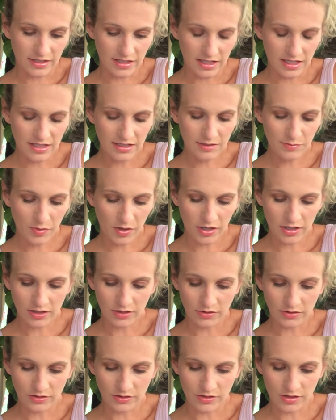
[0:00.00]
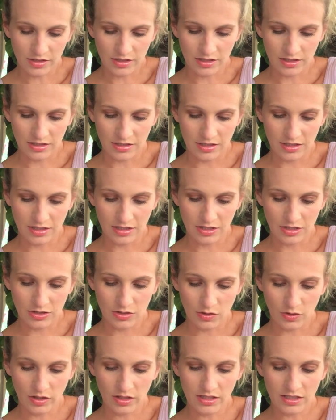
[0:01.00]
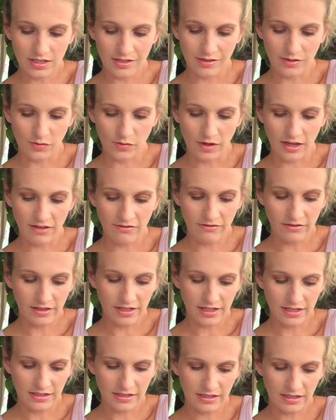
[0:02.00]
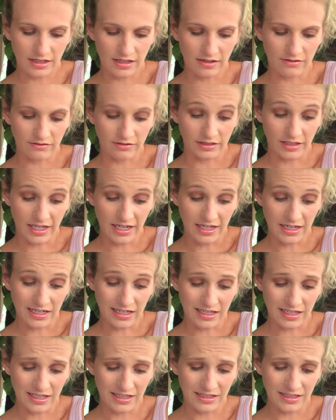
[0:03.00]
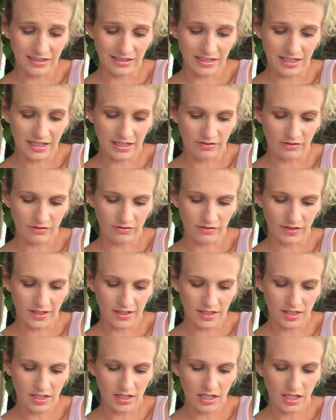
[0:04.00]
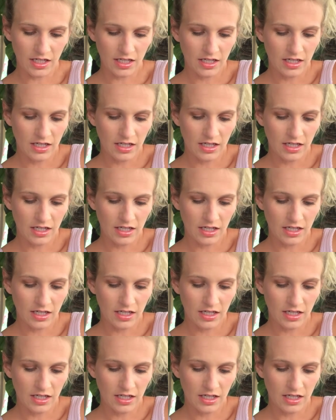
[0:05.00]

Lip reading: These particles distort the wavelengths of light and hit the lake, reflecting